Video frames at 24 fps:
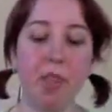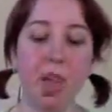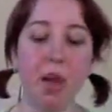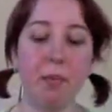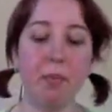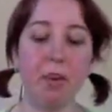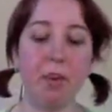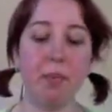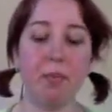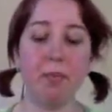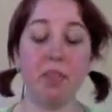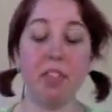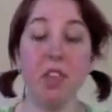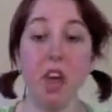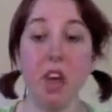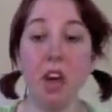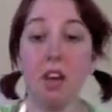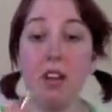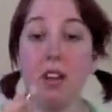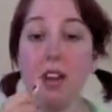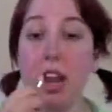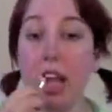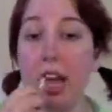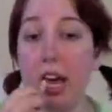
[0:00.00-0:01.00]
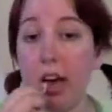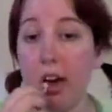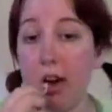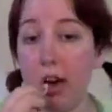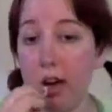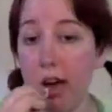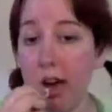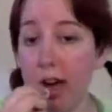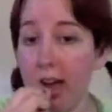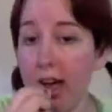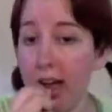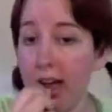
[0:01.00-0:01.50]
I'm going to put that on now
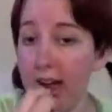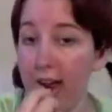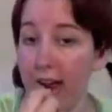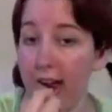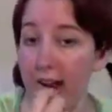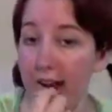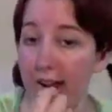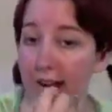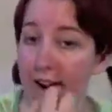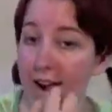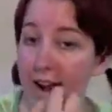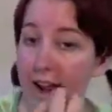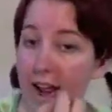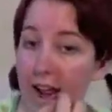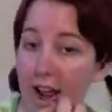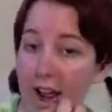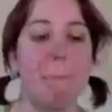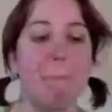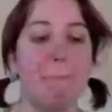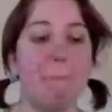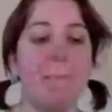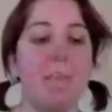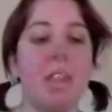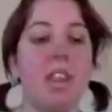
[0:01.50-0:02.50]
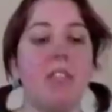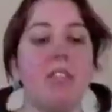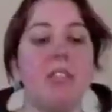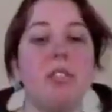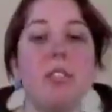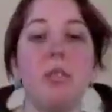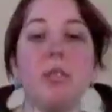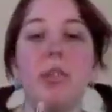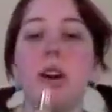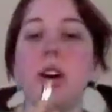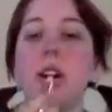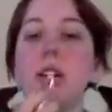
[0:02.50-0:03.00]

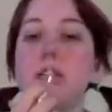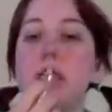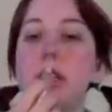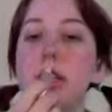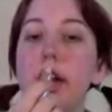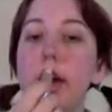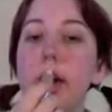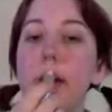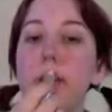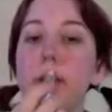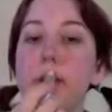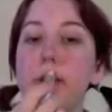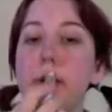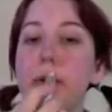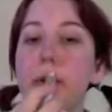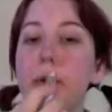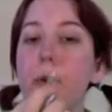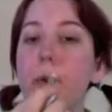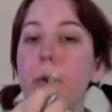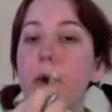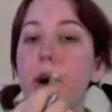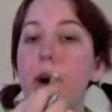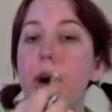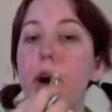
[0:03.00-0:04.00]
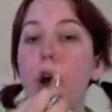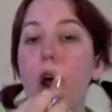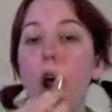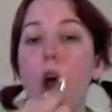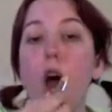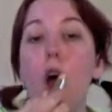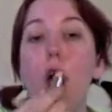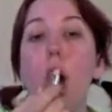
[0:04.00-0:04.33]
so it has time to work.